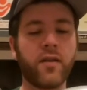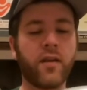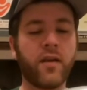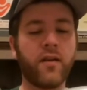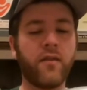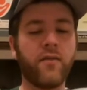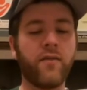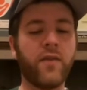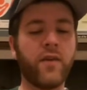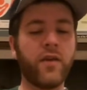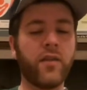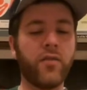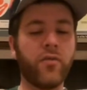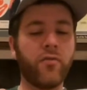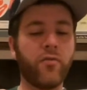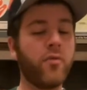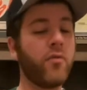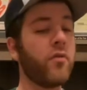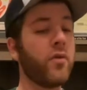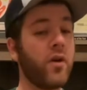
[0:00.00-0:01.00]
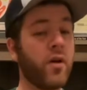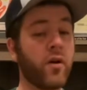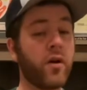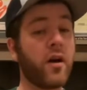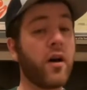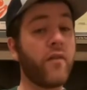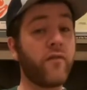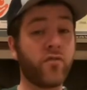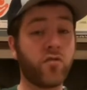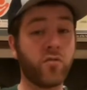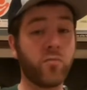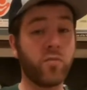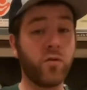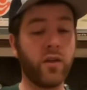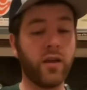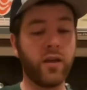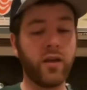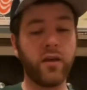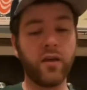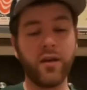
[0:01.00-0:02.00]
can fit through there
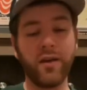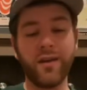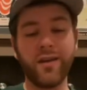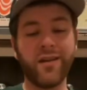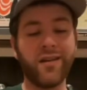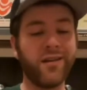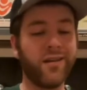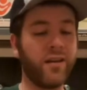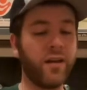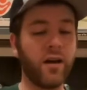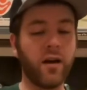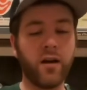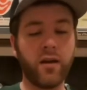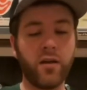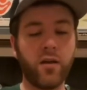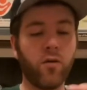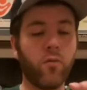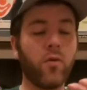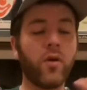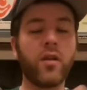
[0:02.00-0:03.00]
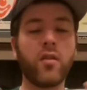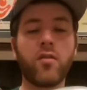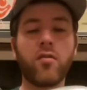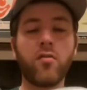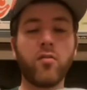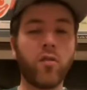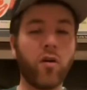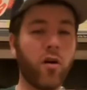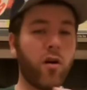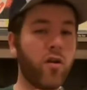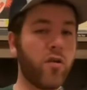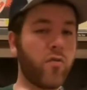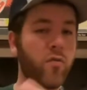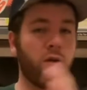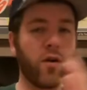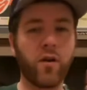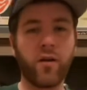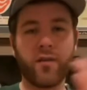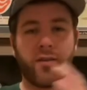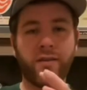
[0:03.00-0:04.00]
comfortably. Yeah, you don't want it too large
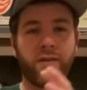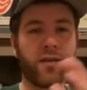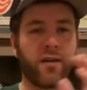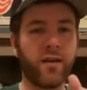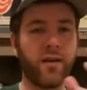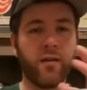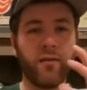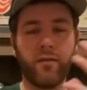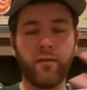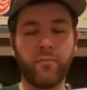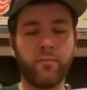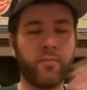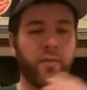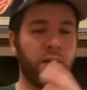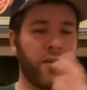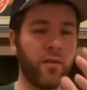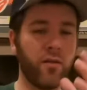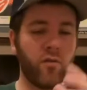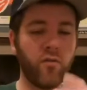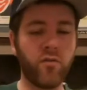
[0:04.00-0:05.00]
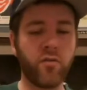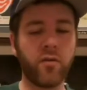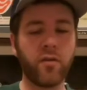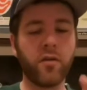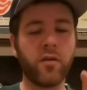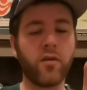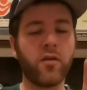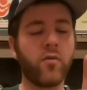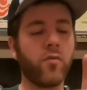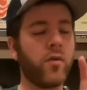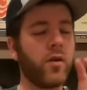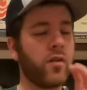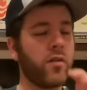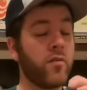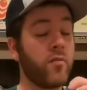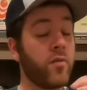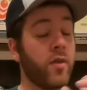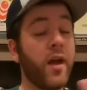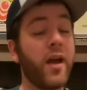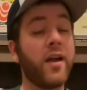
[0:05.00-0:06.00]
where it's gonna be loose. You don't want it
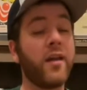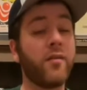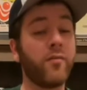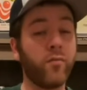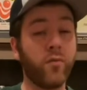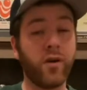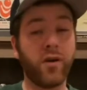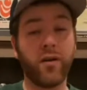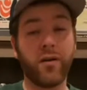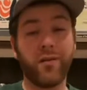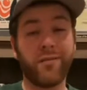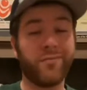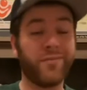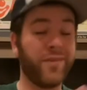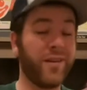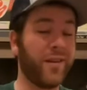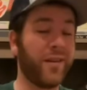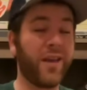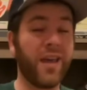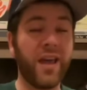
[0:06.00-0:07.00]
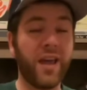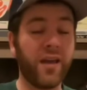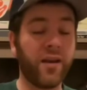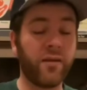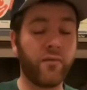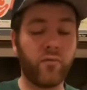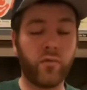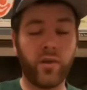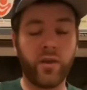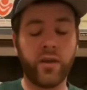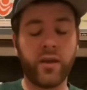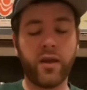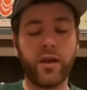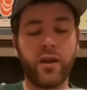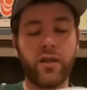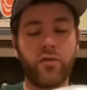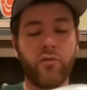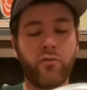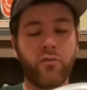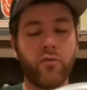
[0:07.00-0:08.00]
too tight where you can't really get
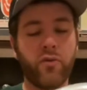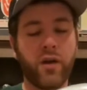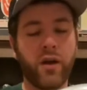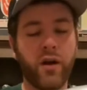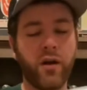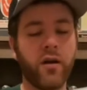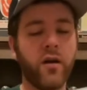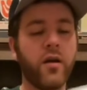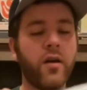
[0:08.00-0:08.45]
it through there.